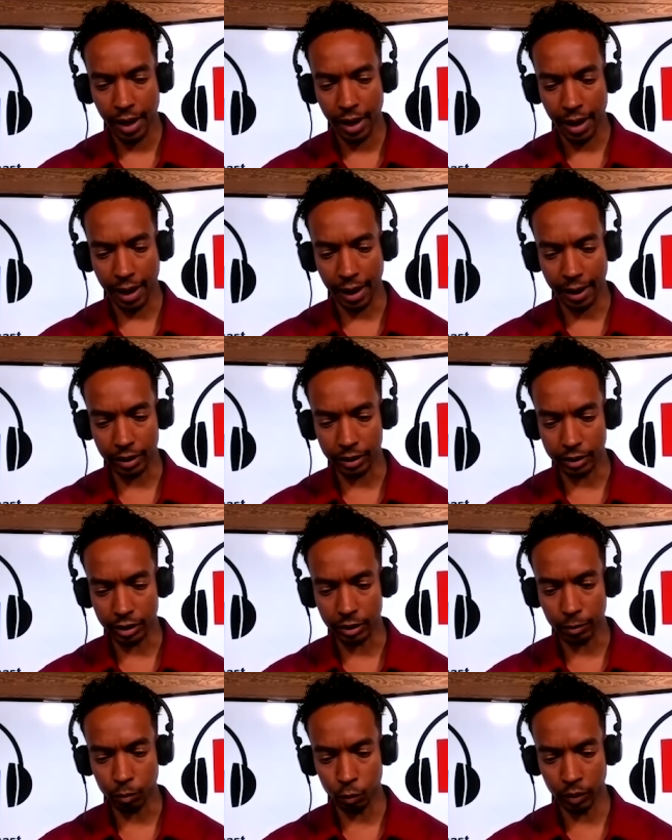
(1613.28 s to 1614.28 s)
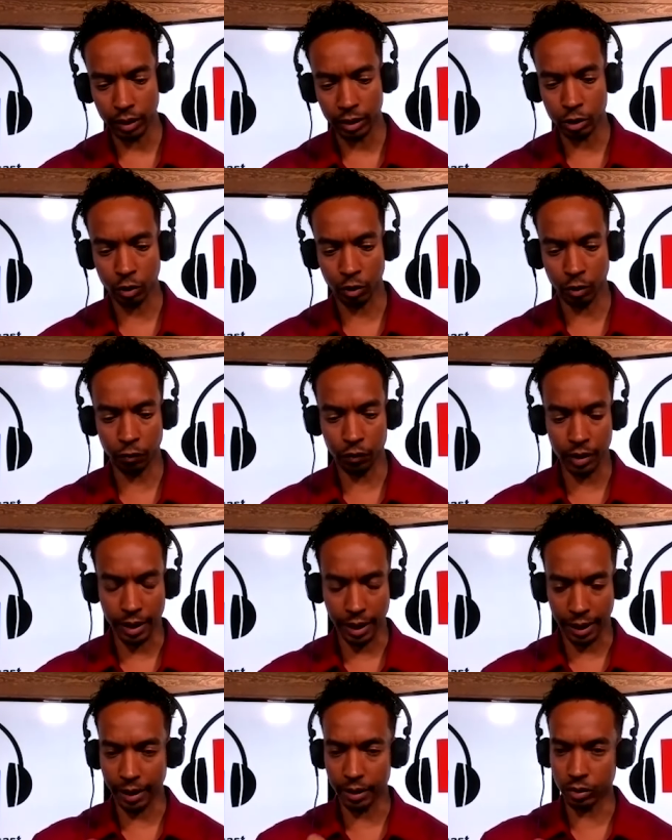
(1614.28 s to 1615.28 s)
as really sort of
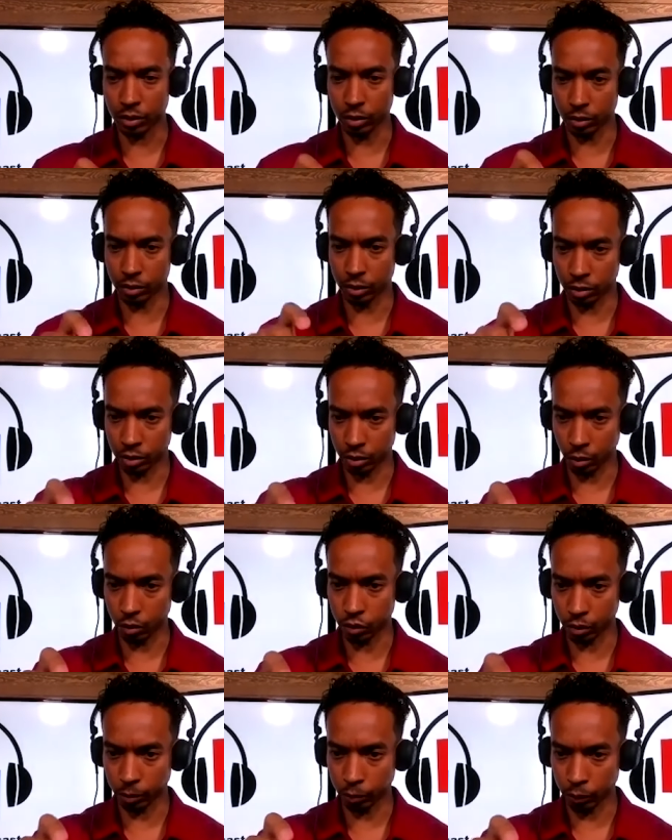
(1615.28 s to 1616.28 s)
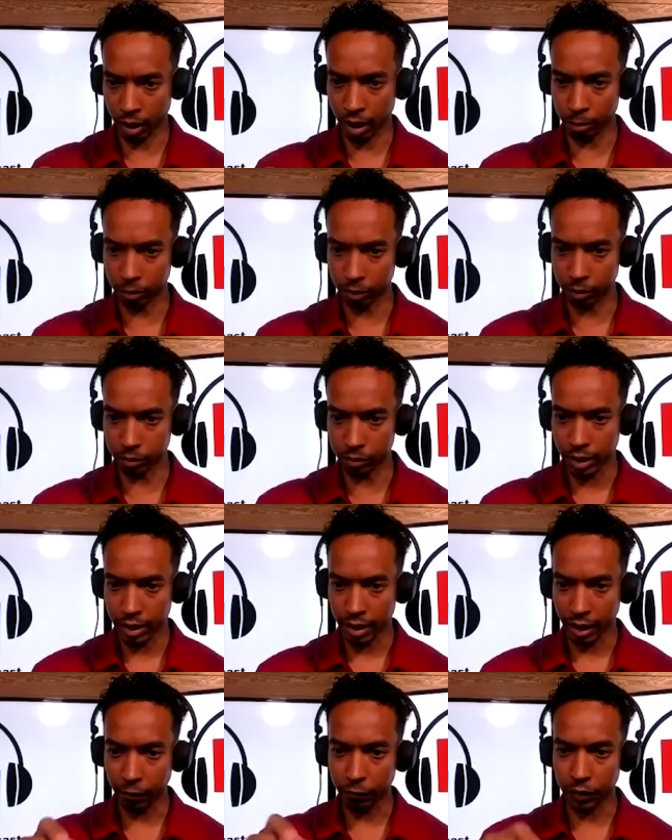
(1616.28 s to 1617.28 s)
the answer to social problems
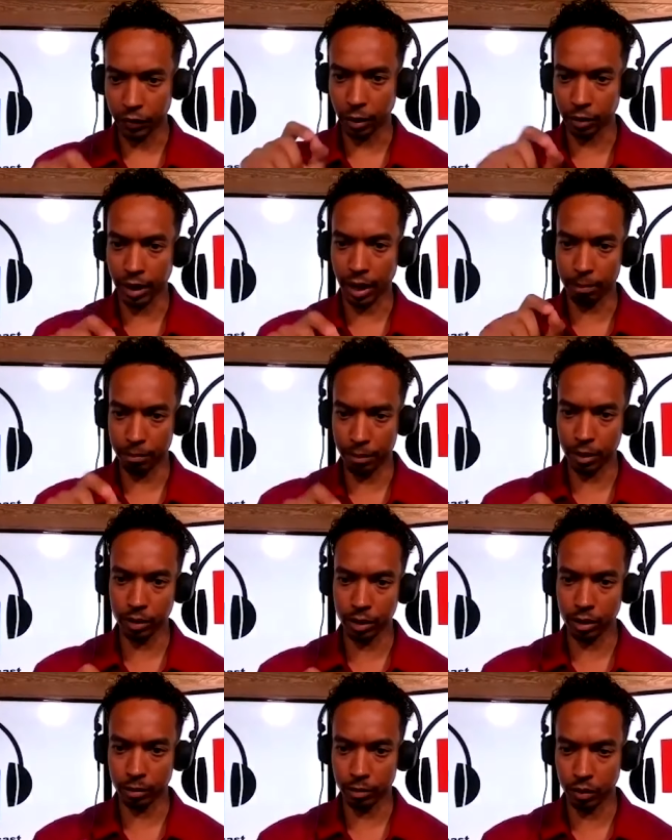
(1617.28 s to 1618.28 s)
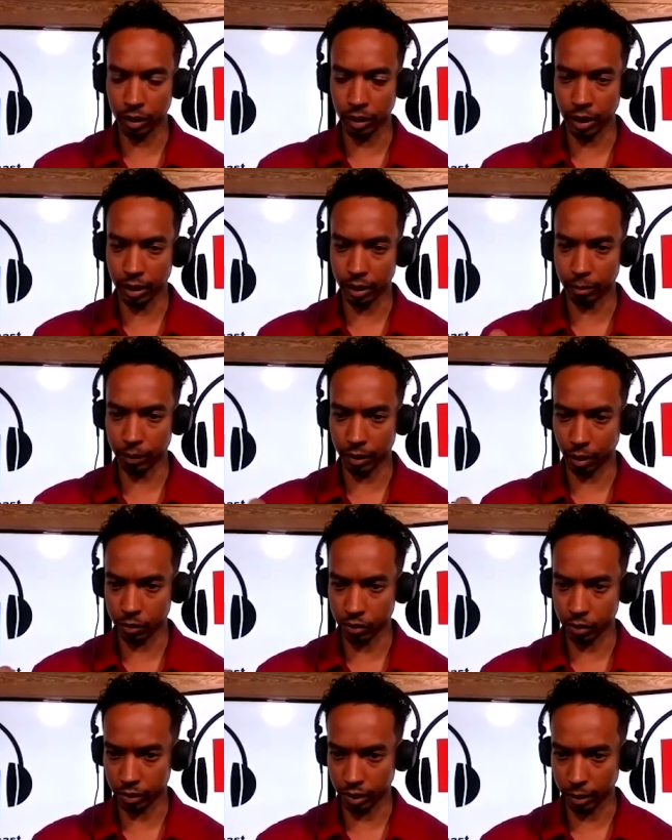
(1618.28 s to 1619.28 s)
if they're not merely communicated but
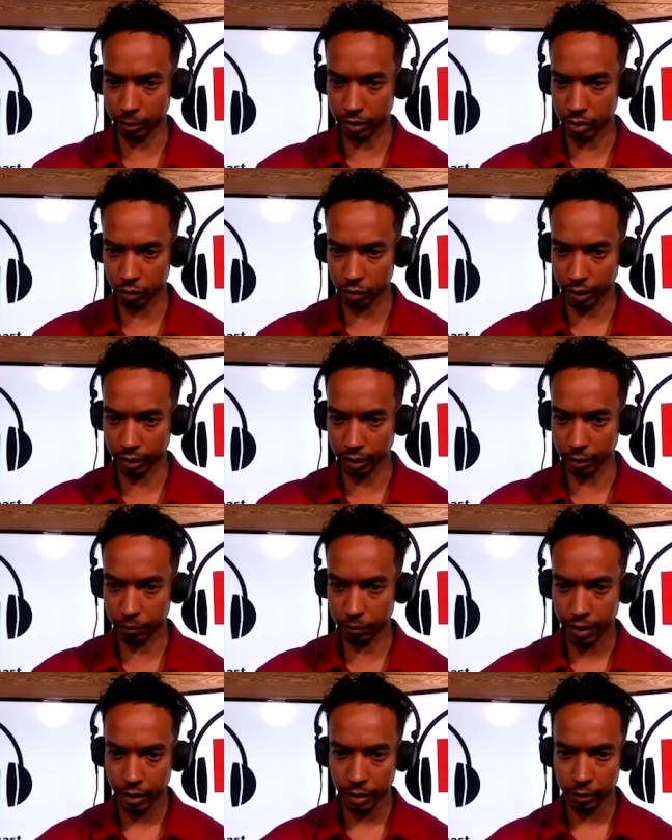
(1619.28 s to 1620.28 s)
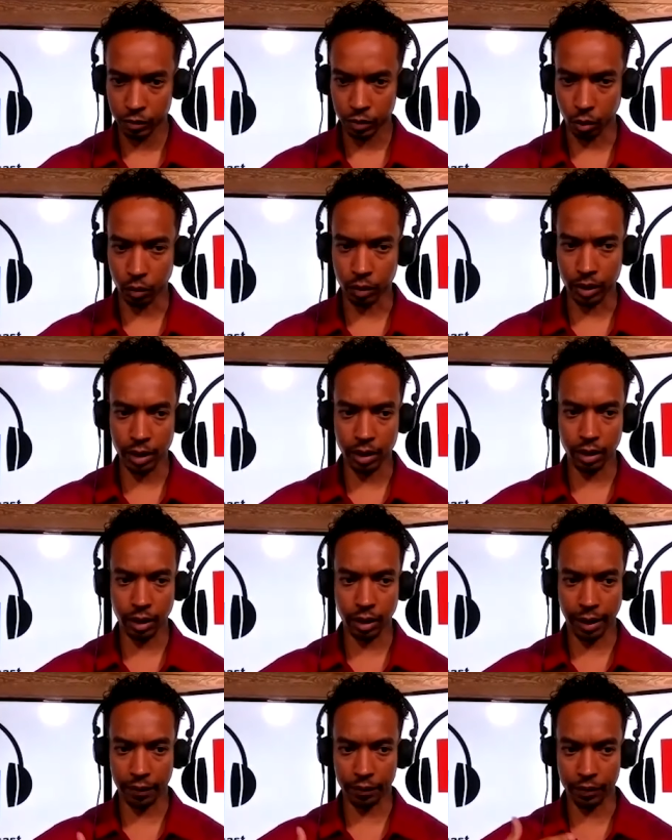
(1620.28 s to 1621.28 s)
also demonstrated. So
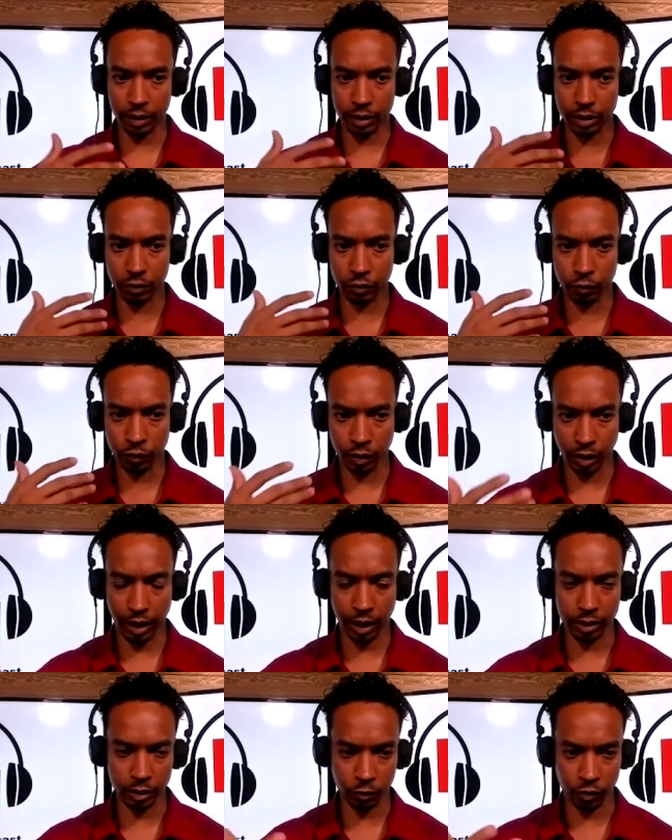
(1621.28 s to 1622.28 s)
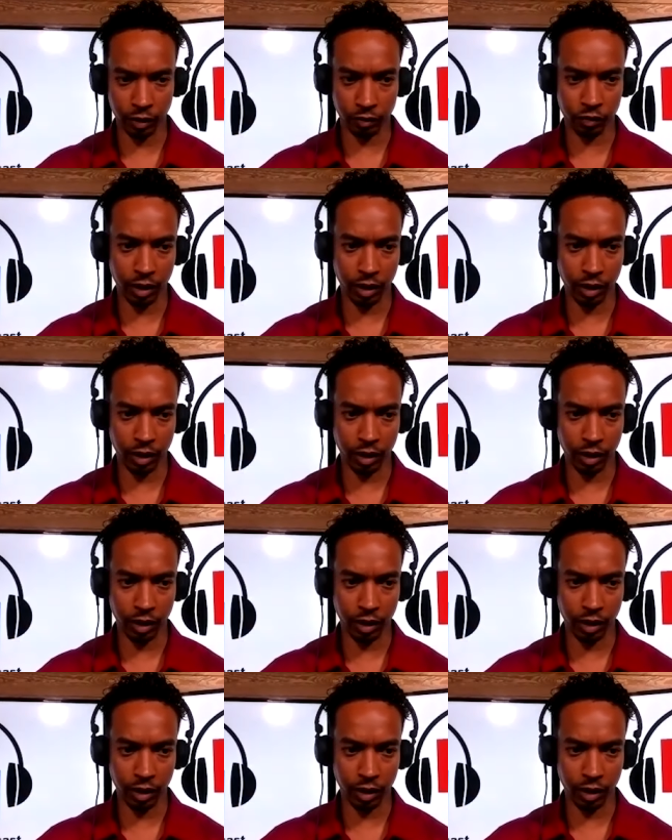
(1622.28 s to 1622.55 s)
King had this philosophy of